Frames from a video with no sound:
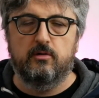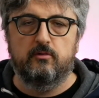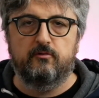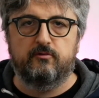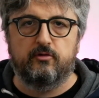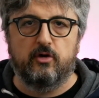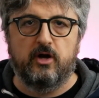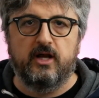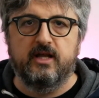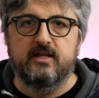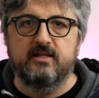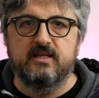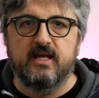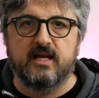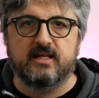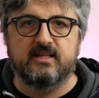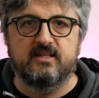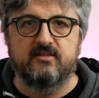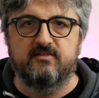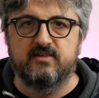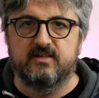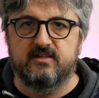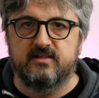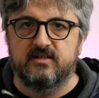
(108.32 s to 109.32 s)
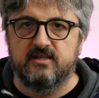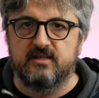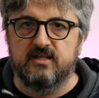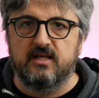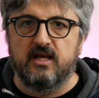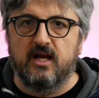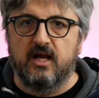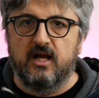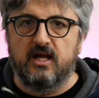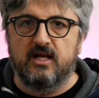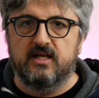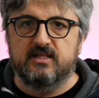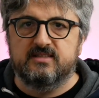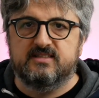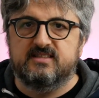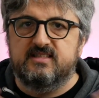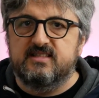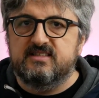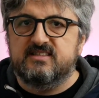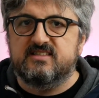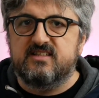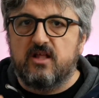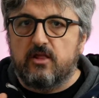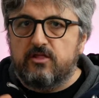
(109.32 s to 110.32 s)
for any activity,
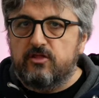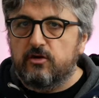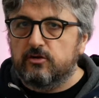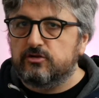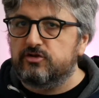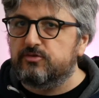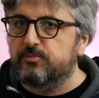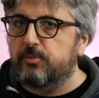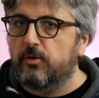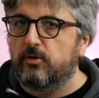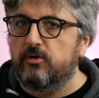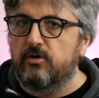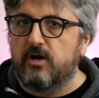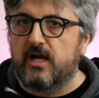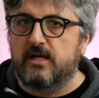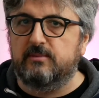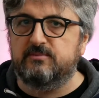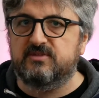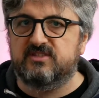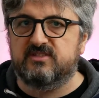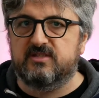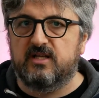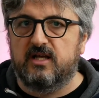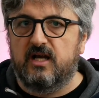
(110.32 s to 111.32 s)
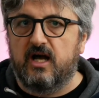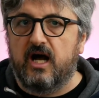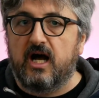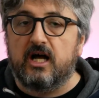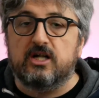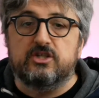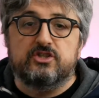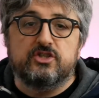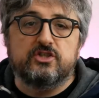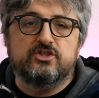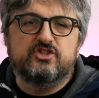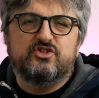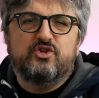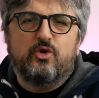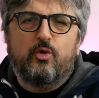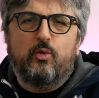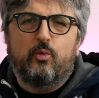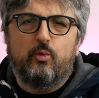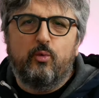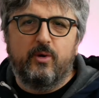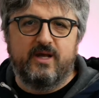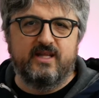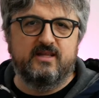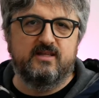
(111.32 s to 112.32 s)
since those programs are just
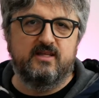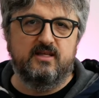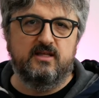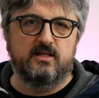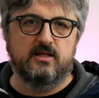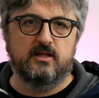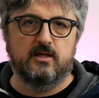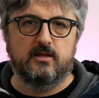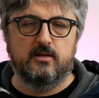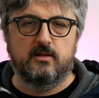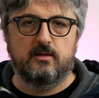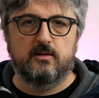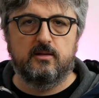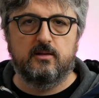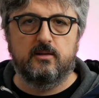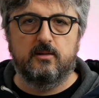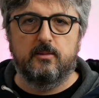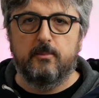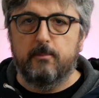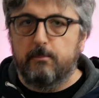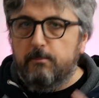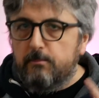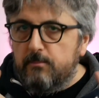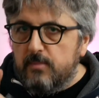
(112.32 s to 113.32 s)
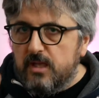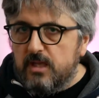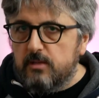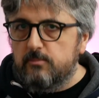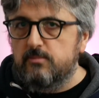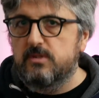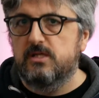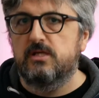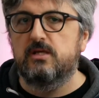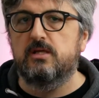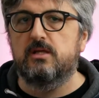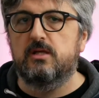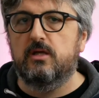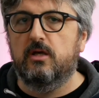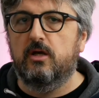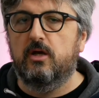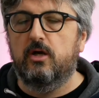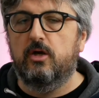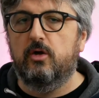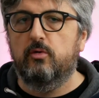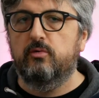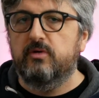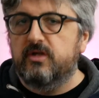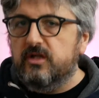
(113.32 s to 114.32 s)
waiting, maybe
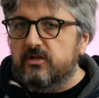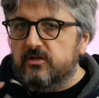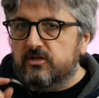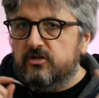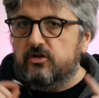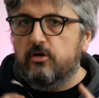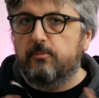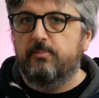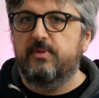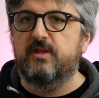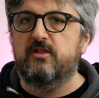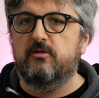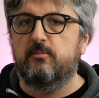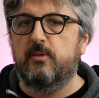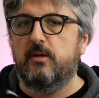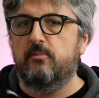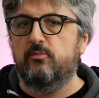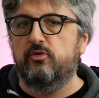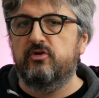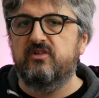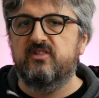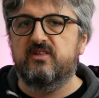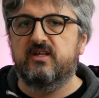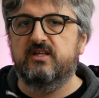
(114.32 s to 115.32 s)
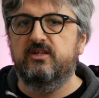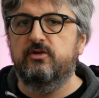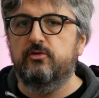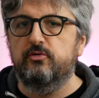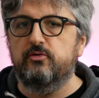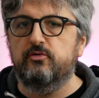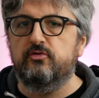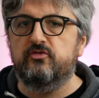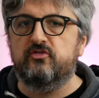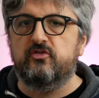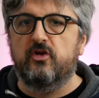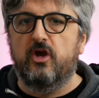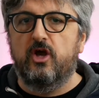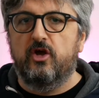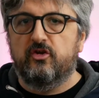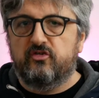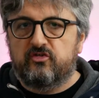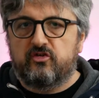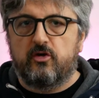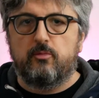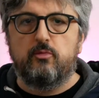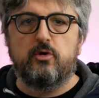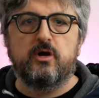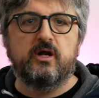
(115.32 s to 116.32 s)
we can copy the memory they use
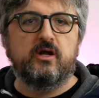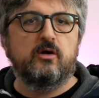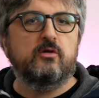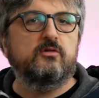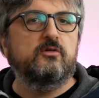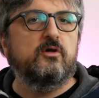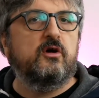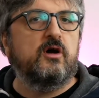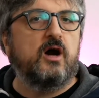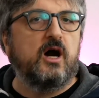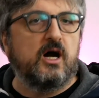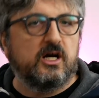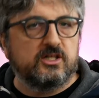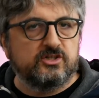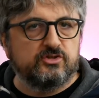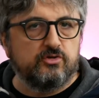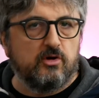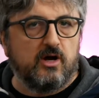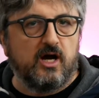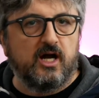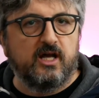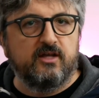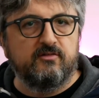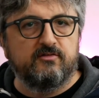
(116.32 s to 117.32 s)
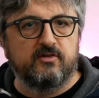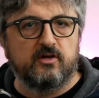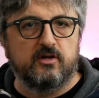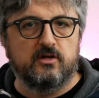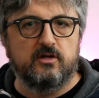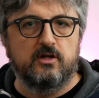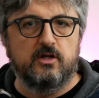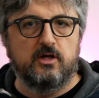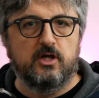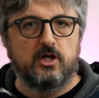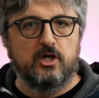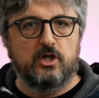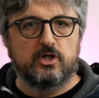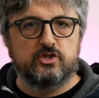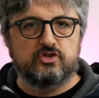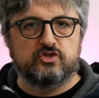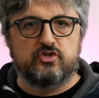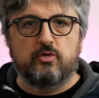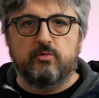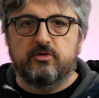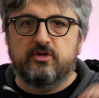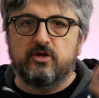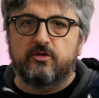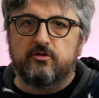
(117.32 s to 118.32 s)
somewhere on the hard drive,
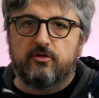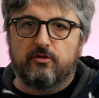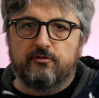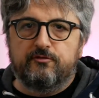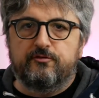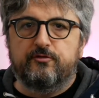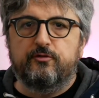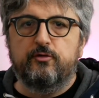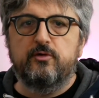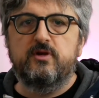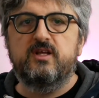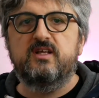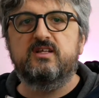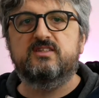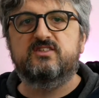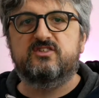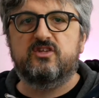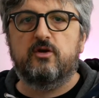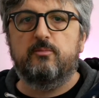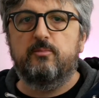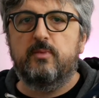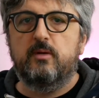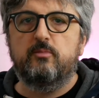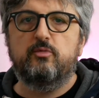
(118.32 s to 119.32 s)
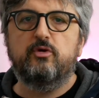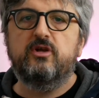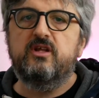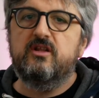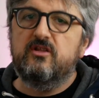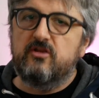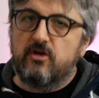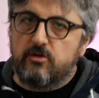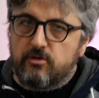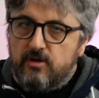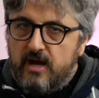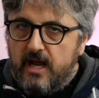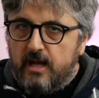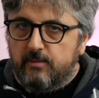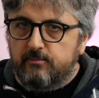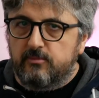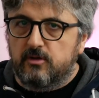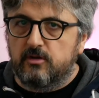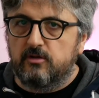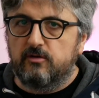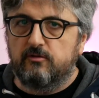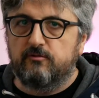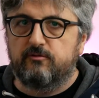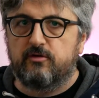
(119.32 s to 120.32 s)
so we can free some memory in the
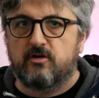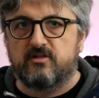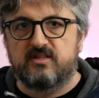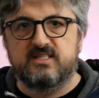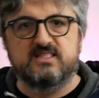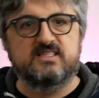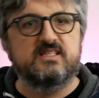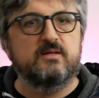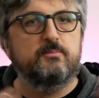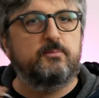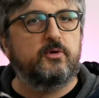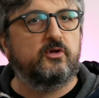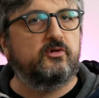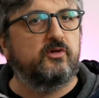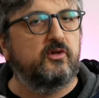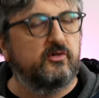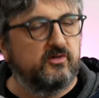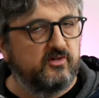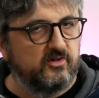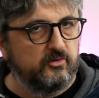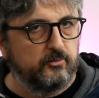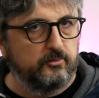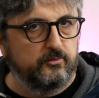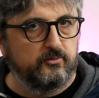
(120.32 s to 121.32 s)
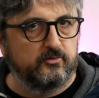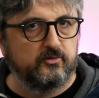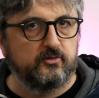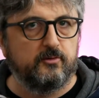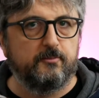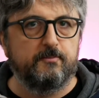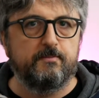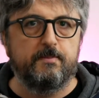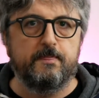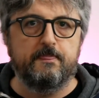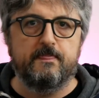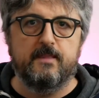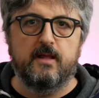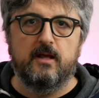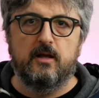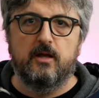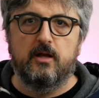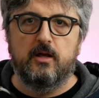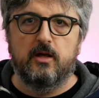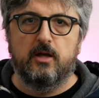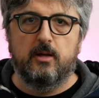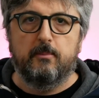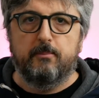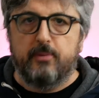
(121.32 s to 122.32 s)
RAM for this important use.
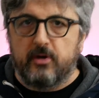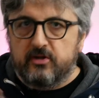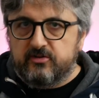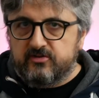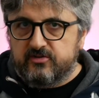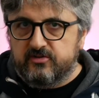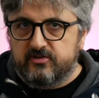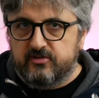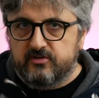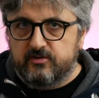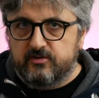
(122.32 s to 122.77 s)
But